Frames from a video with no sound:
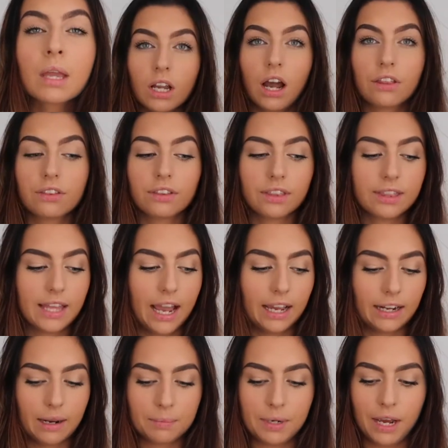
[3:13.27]
Other than
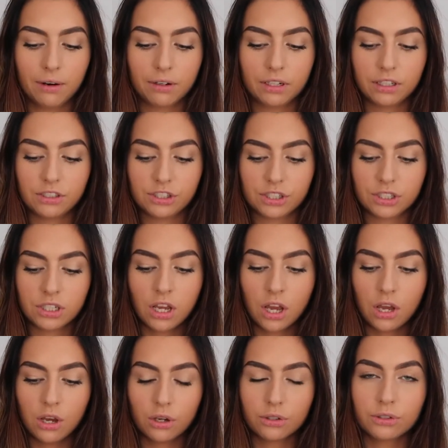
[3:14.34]
that, I'm now gonna just
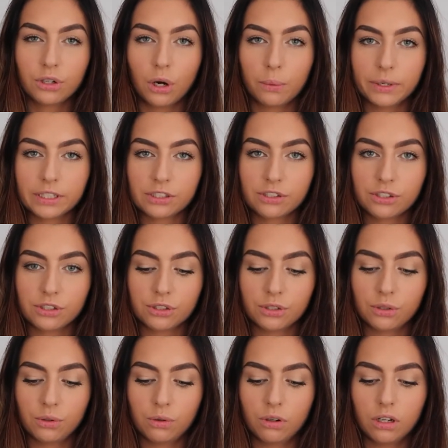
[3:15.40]
go
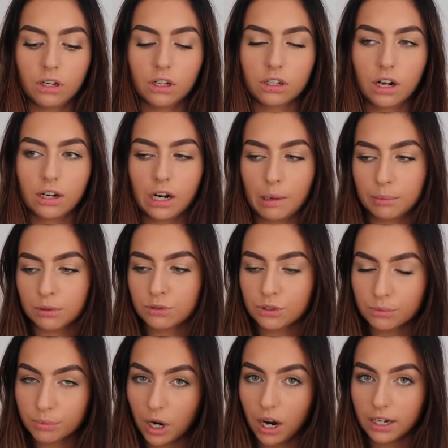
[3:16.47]
into a couple
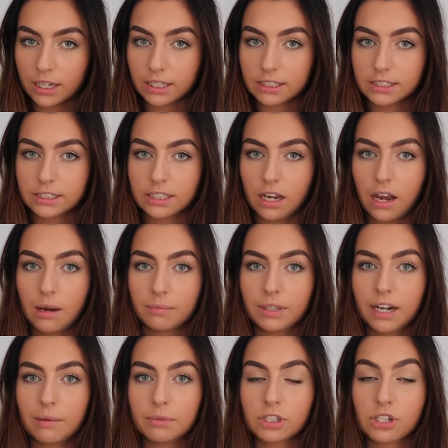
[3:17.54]
new products
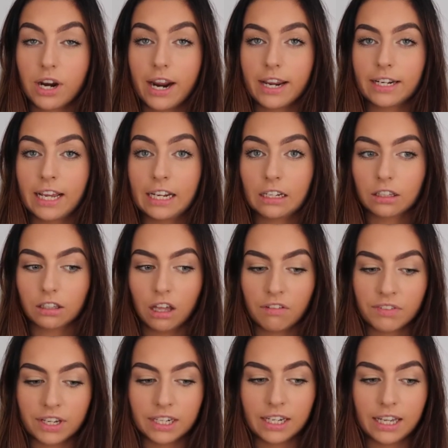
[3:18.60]
that I've been trying and
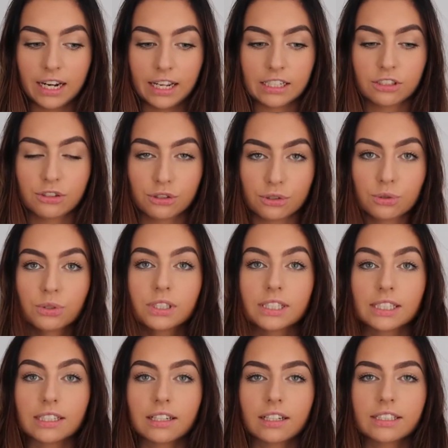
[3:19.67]
loving, and I do
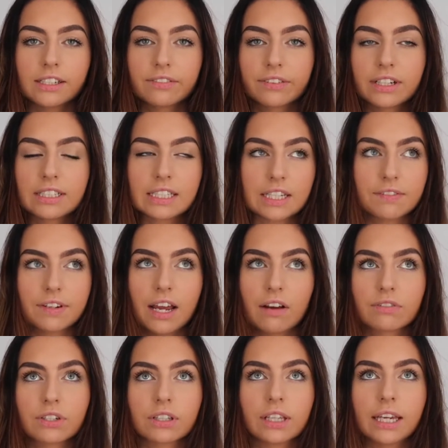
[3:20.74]
see a difference even
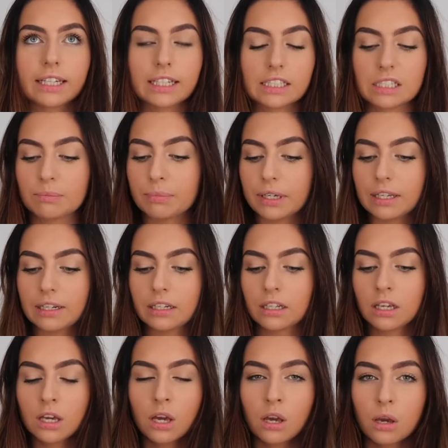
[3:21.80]
after like it's been
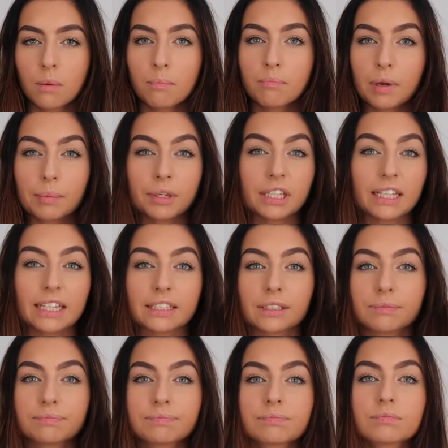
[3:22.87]
maybe like
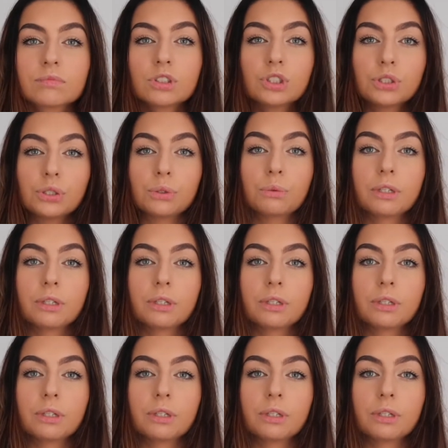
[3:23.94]
2